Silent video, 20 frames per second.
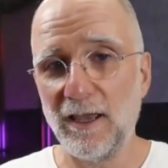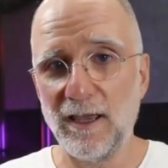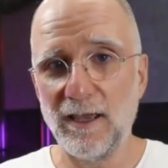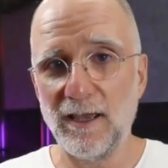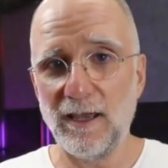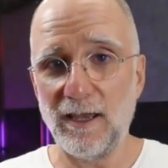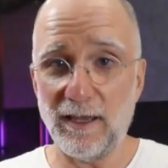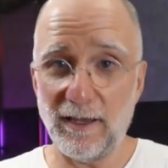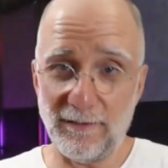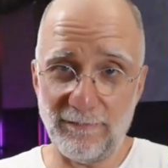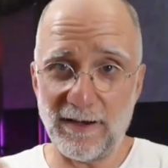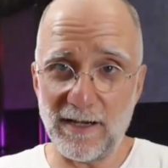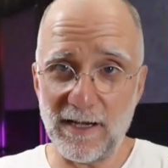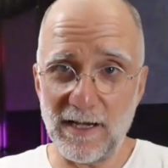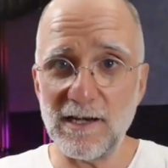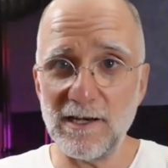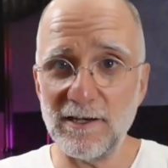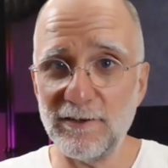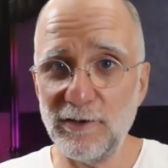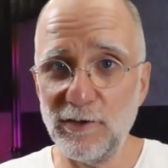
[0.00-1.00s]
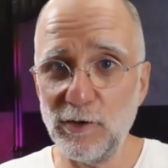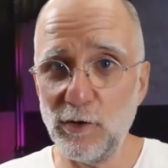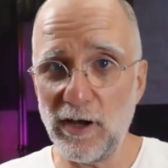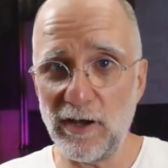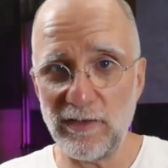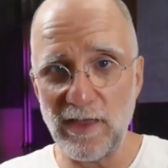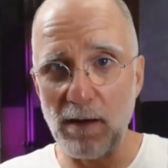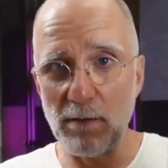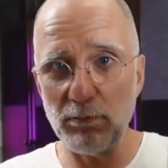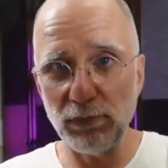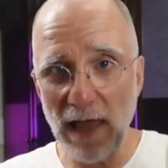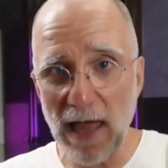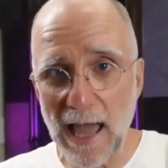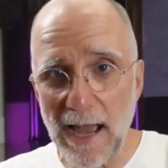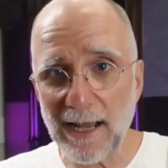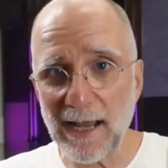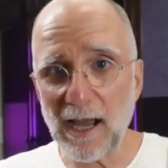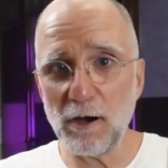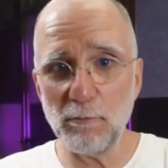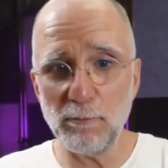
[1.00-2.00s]
If I needed to, and that
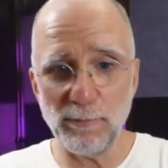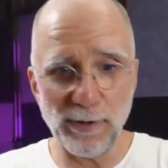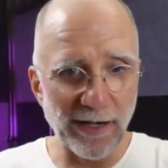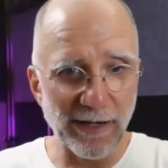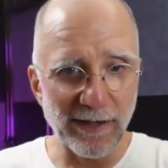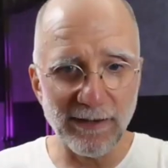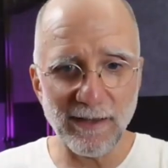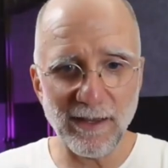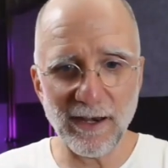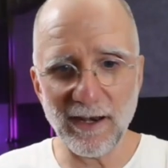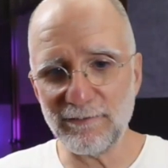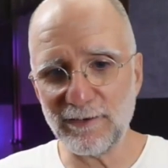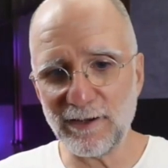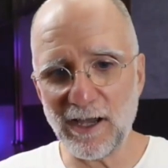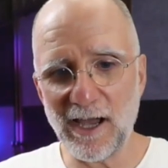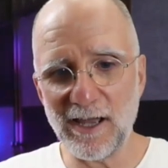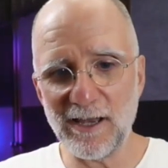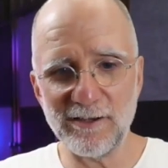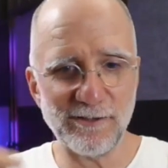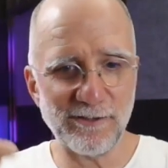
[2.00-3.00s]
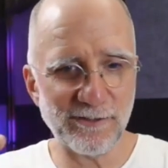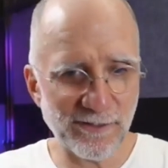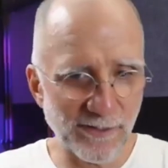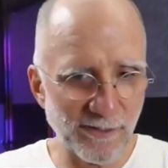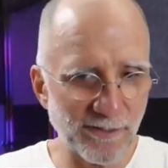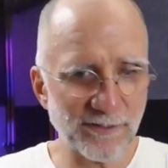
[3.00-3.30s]
blackout button that I've got just